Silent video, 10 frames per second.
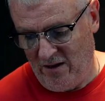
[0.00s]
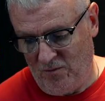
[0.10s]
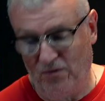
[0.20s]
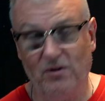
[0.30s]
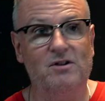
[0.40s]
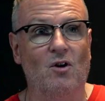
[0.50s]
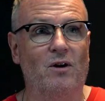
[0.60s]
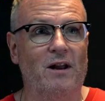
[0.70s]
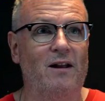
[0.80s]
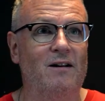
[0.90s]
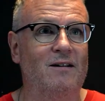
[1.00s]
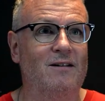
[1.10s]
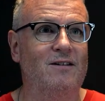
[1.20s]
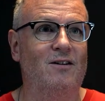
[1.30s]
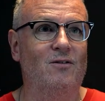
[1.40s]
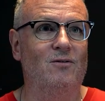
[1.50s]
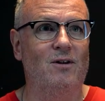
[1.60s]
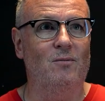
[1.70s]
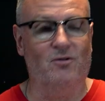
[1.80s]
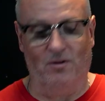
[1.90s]
When I first got it,
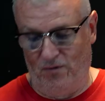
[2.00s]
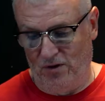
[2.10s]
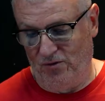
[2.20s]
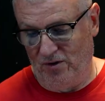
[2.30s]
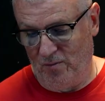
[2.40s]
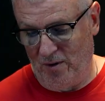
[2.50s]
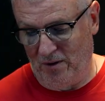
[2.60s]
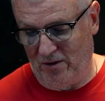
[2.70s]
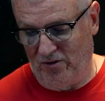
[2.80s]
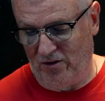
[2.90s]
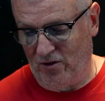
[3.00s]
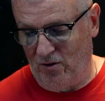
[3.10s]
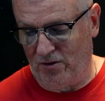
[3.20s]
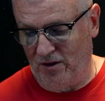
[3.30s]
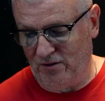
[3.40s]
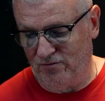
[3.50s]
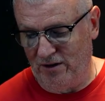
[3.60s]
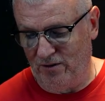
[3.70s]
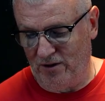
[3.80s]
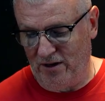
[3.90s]
it was confusing to me because it's got things
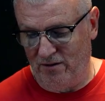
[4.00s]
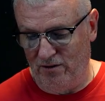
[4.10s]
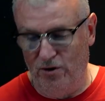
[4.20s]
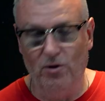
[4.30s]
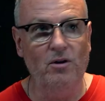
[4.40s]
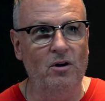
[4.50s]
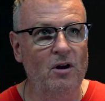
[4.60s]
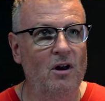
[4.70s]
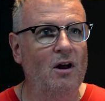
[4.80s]
written on it: ln,